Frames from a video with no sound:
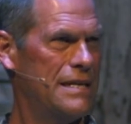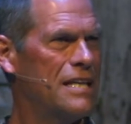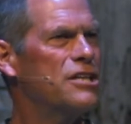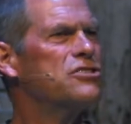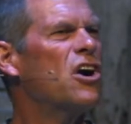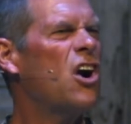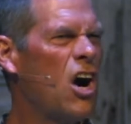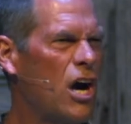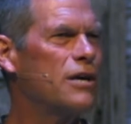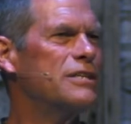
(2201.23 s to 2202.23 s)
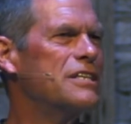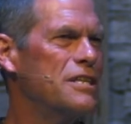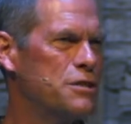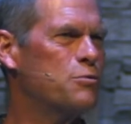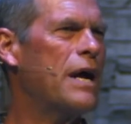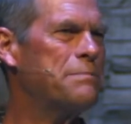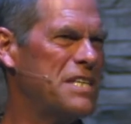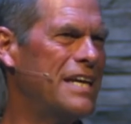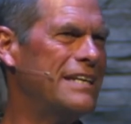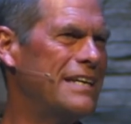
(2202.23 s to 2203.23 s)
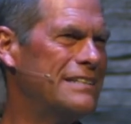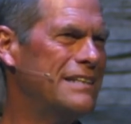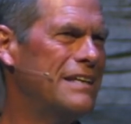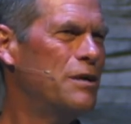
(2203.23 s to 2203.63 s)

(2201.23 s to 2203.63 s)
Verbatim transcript: unless our heart is wrapped in it